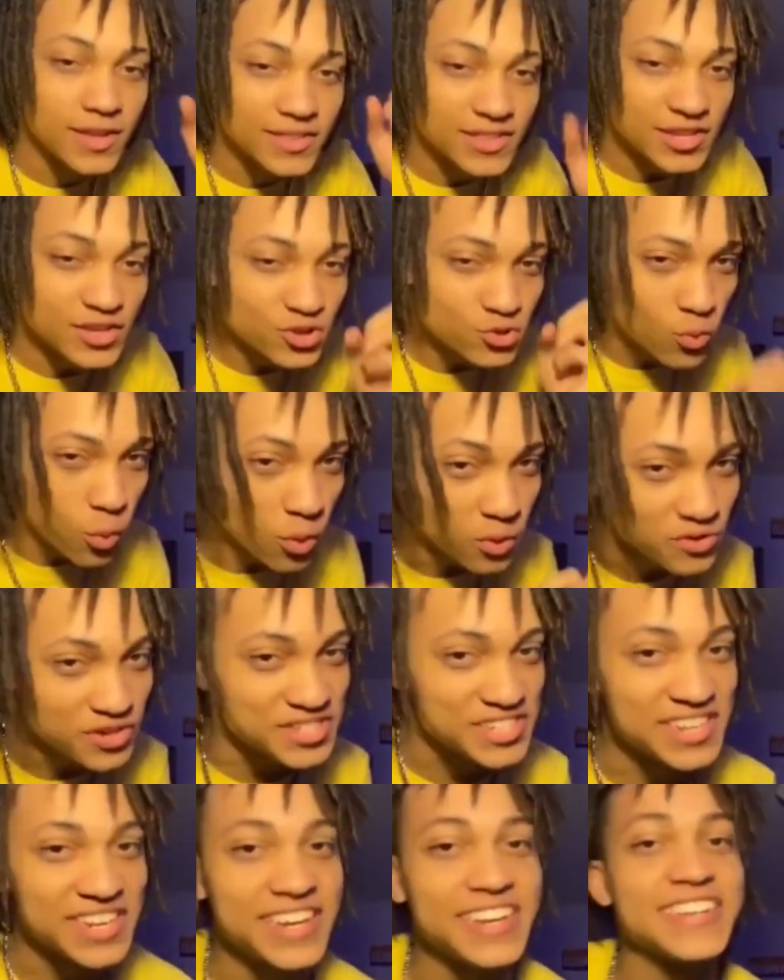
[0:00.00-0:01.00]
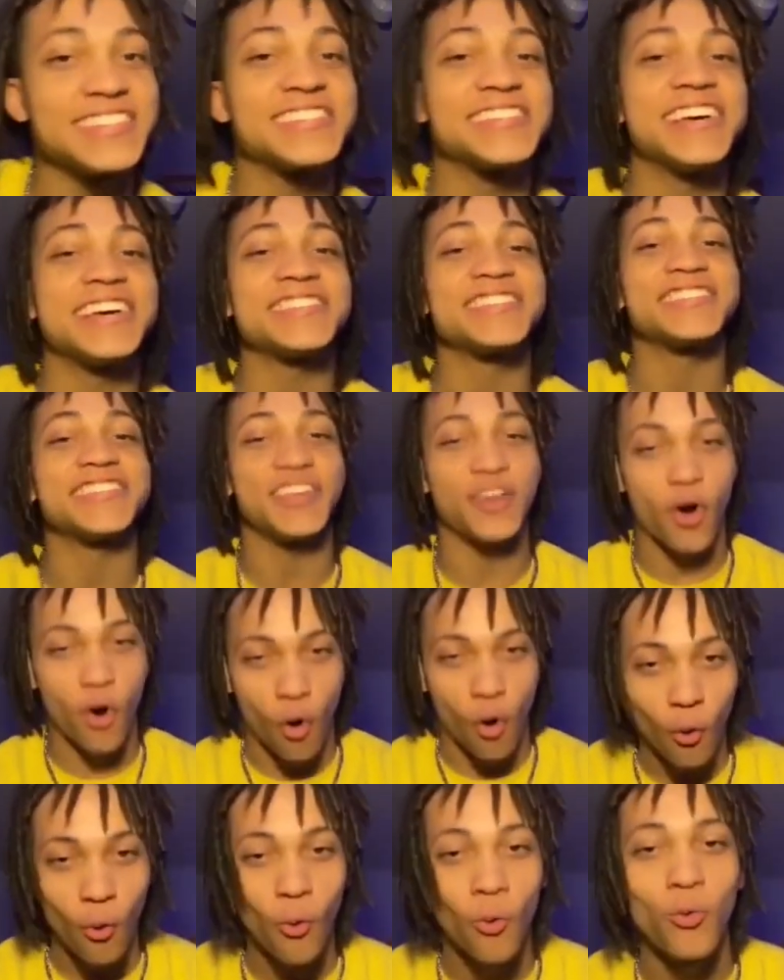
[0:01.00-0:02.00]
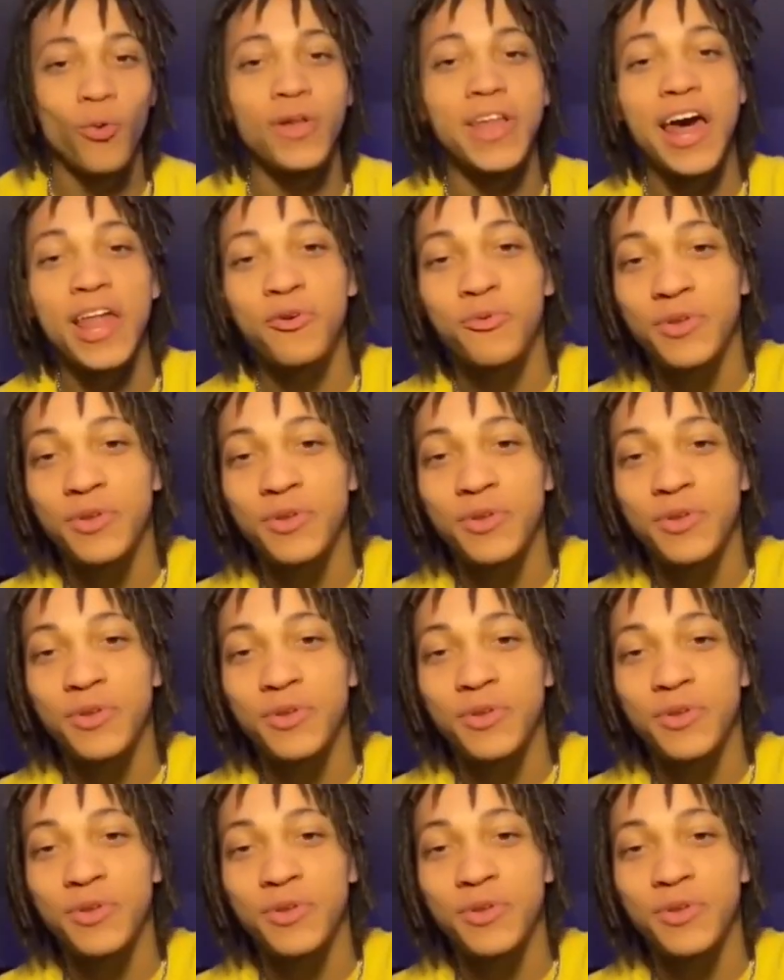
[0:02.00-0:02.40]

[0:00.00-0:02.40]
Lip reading: This quarantine is testing a whole lot of